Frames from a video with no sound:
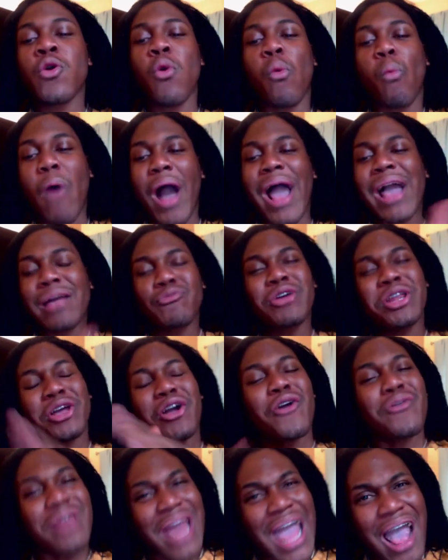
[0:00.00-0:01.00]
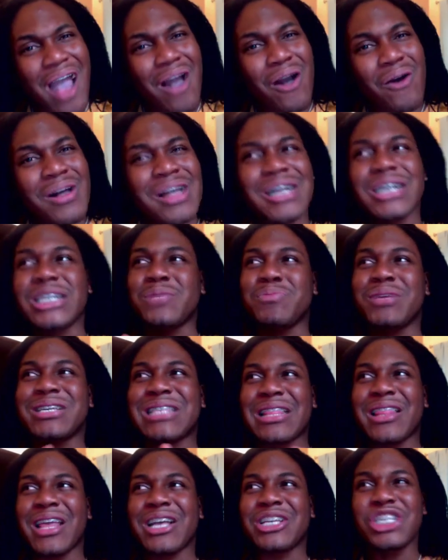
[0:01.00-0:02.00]
Why I'm reading her now is because
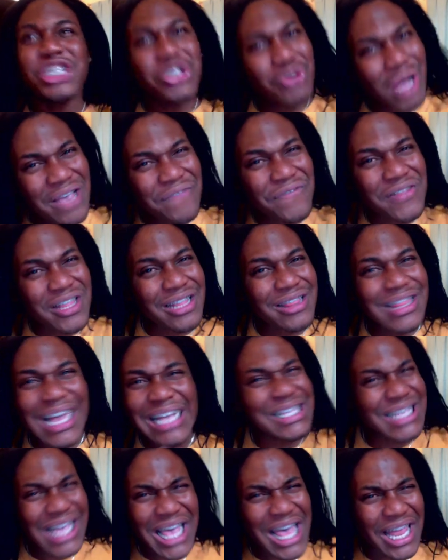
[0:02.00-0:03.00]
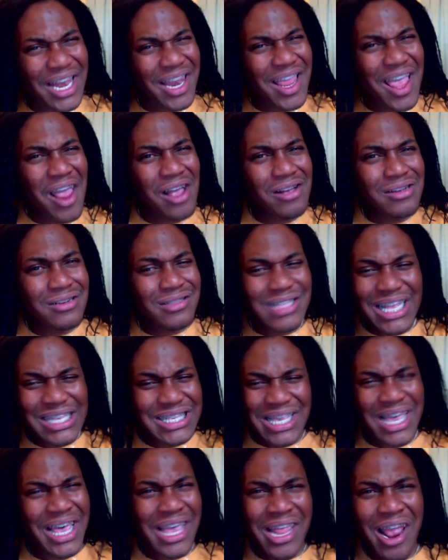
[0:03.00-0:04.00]
I think she's trifling. That's it. That's
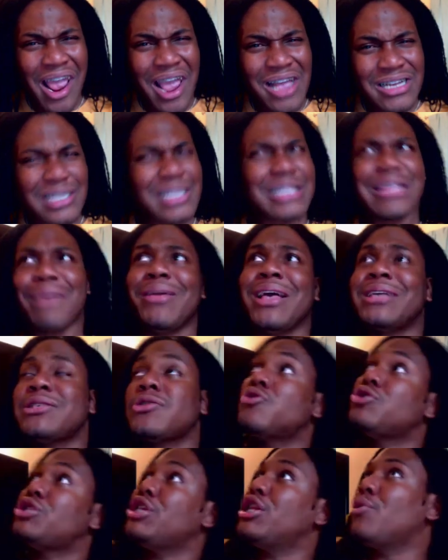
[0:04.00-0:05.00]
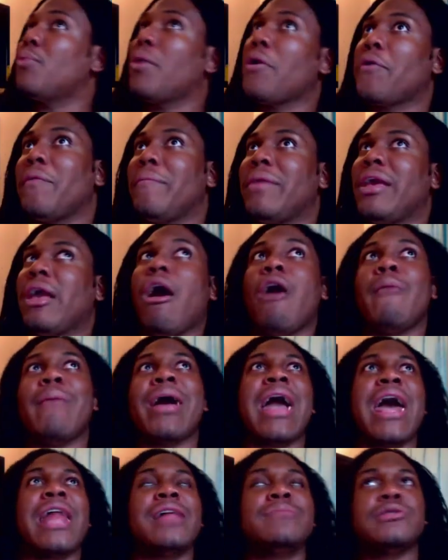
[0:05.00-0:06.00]
it. It's not because, oh, she didn't work with me. Oh, my
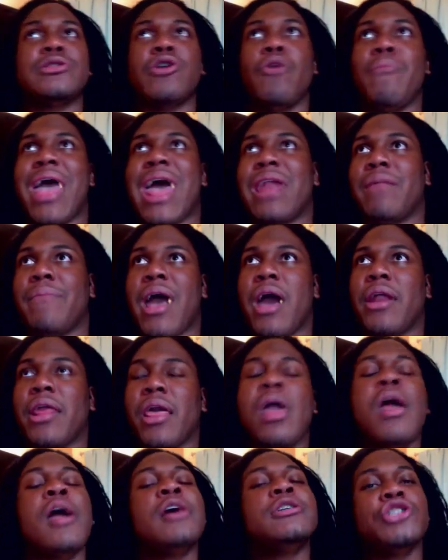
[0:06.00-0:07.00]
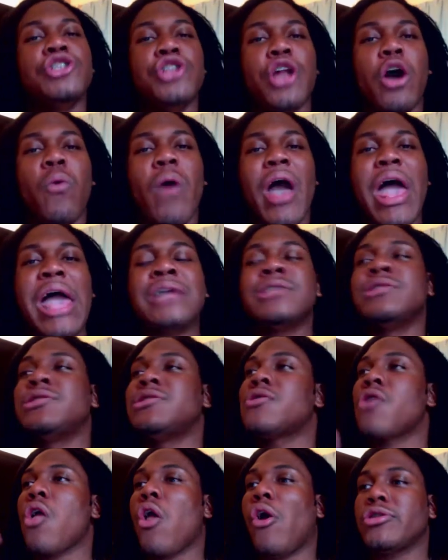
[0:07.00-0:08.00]
God, I'm so mad about it. You know what?
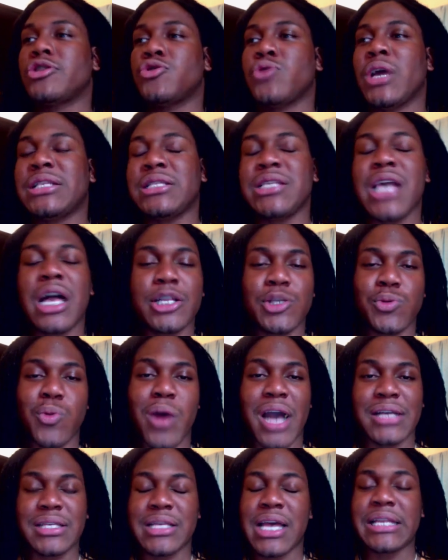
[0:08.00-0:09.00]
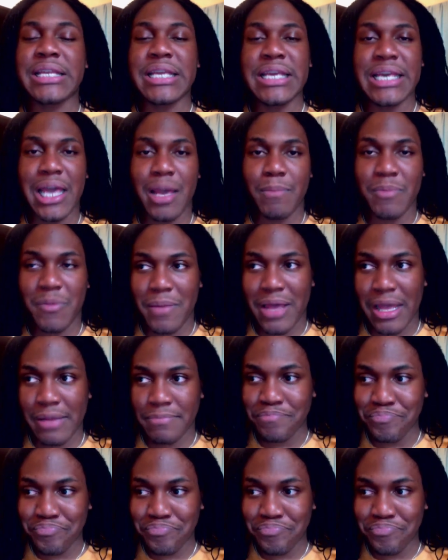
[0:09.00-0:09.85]
Tracy Ellis Ross had DM'd me.